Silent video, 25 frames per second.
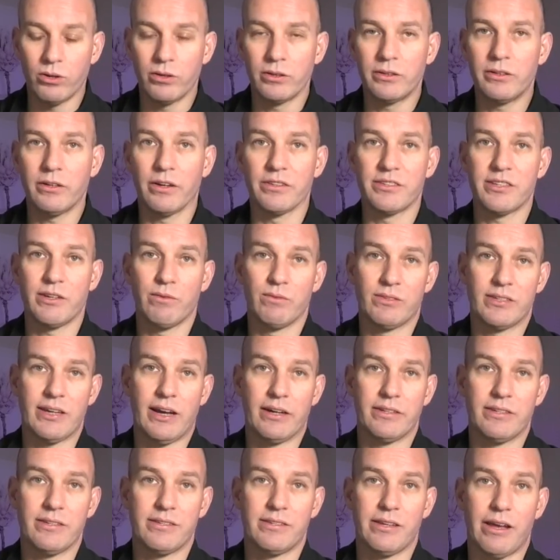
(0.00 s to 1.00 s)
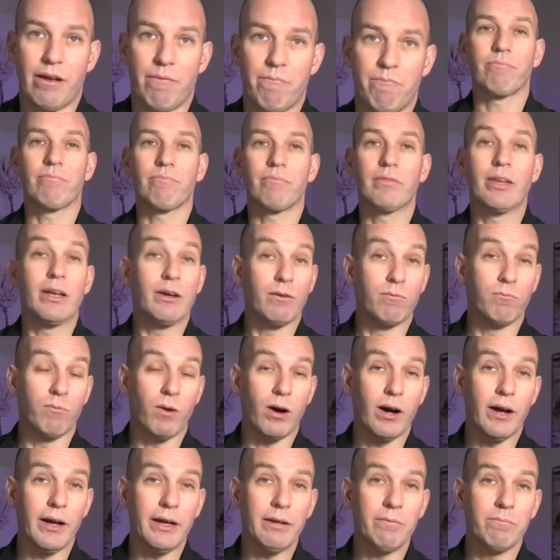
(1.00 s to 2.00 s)
Gosh, that was hard to say.
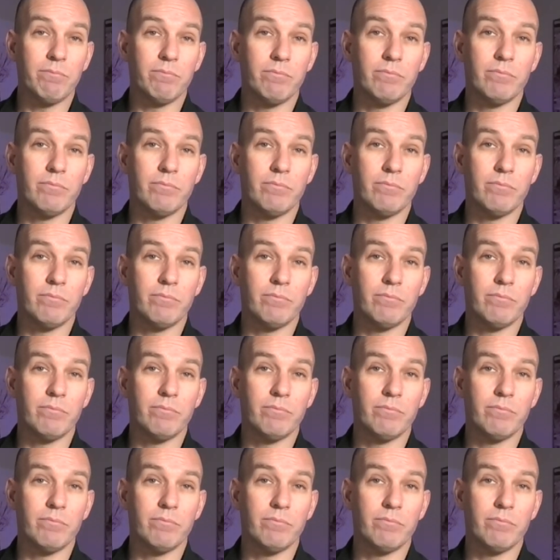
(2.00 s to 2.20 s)
Why?